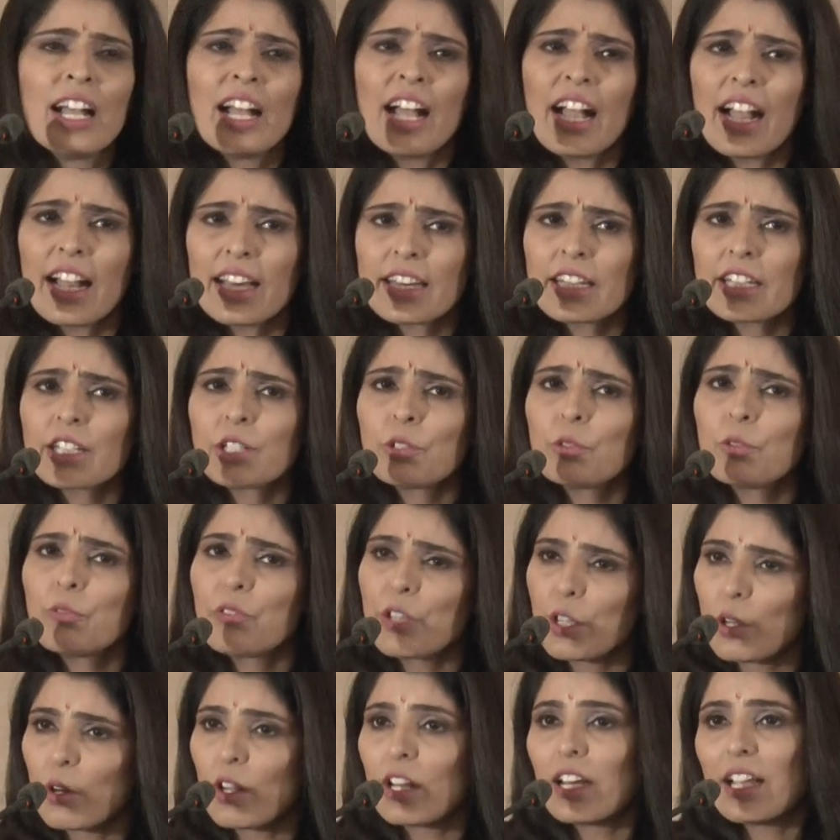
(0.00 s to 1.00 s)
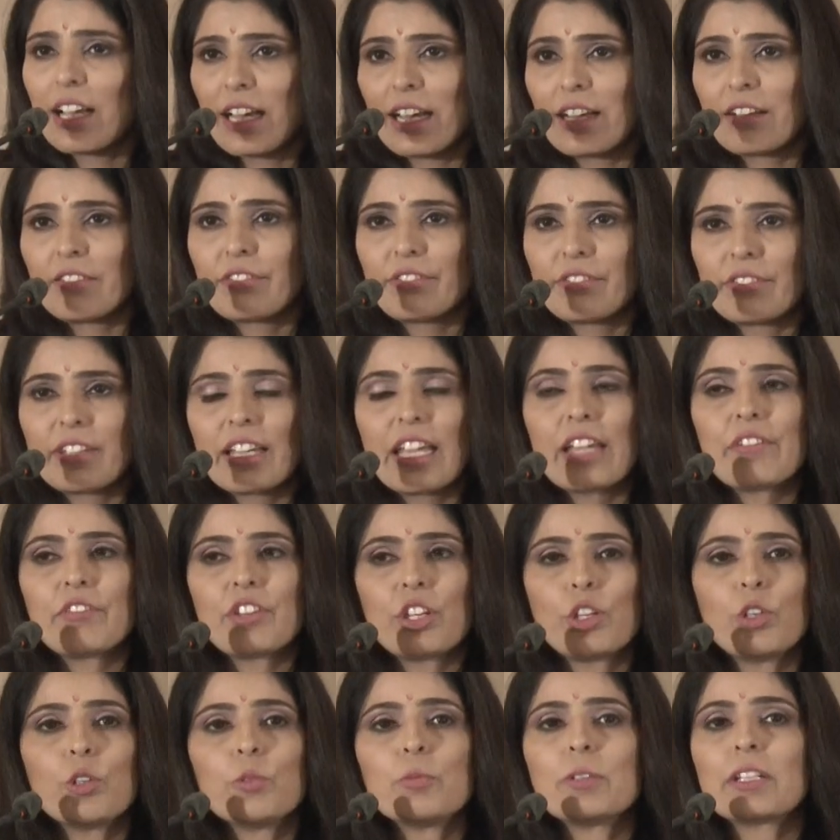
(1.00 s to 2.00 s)
Attitude we all have. Every
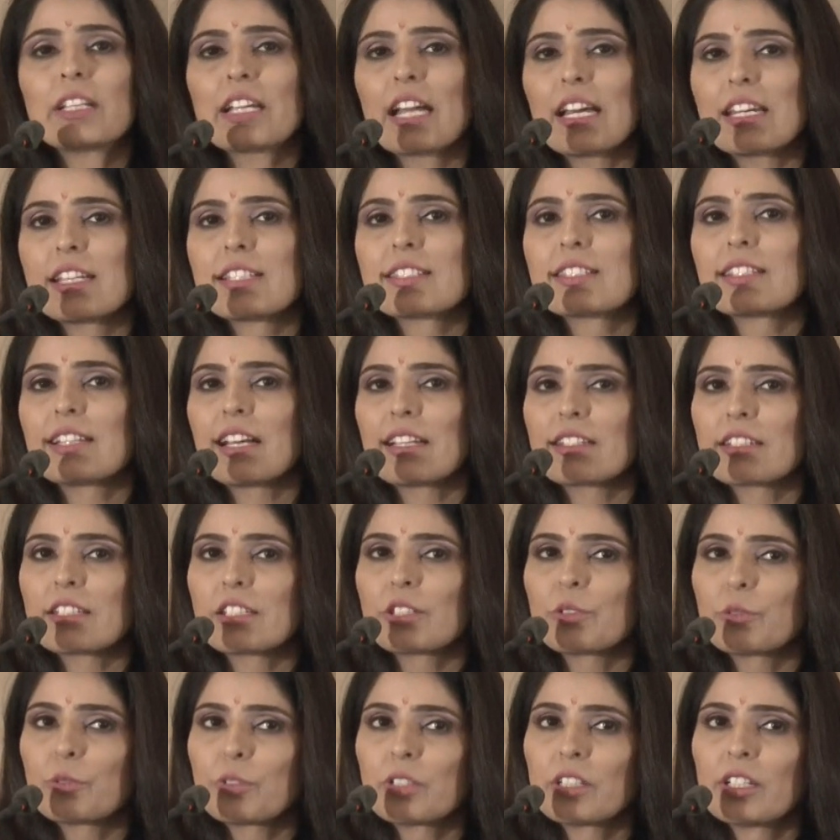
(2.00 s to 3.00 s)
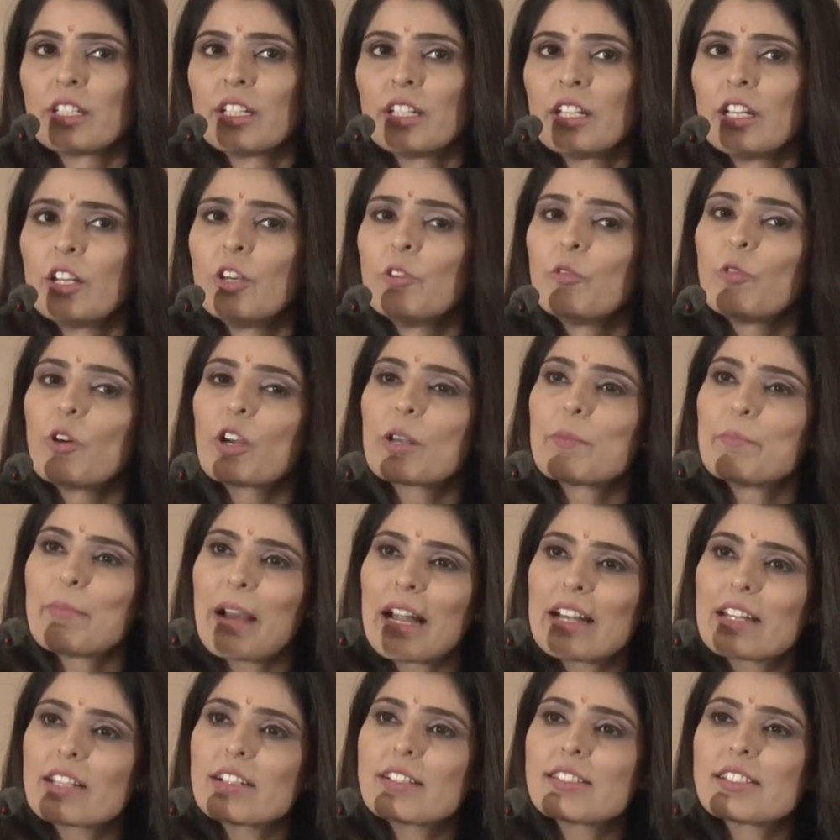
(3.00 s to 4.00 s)
human carries an attitude. What
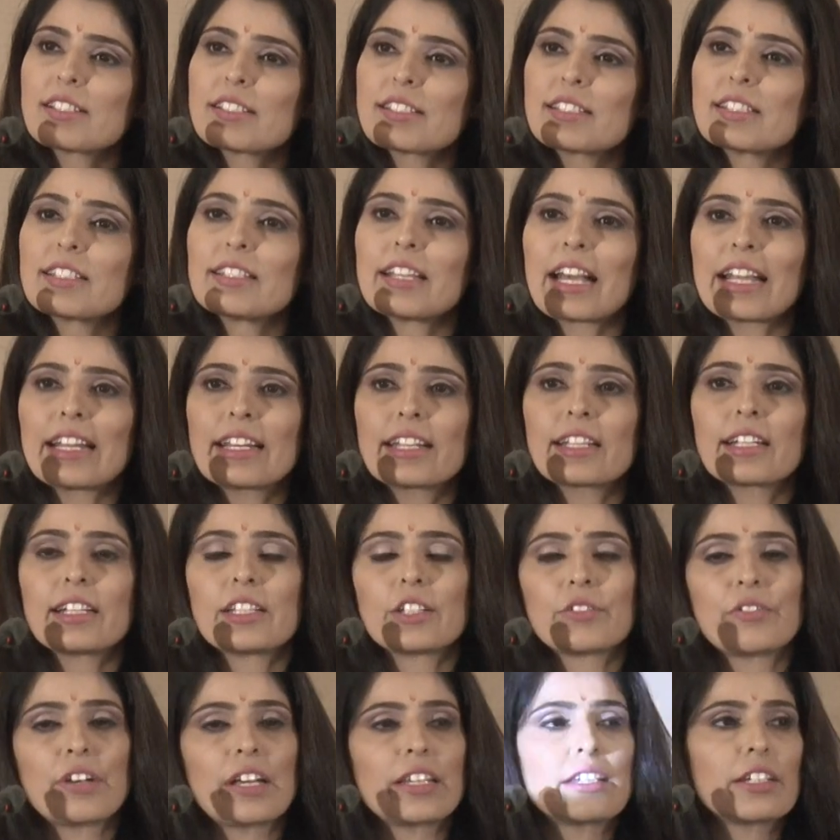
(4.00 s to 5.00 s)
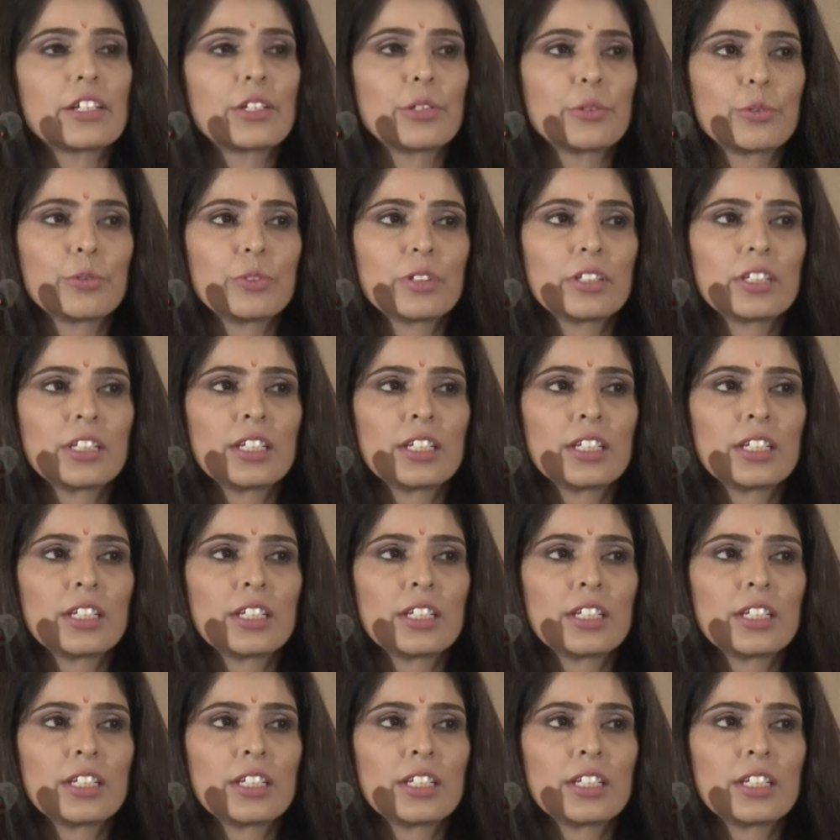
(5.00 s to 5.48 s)
matters is the right kind of attitude.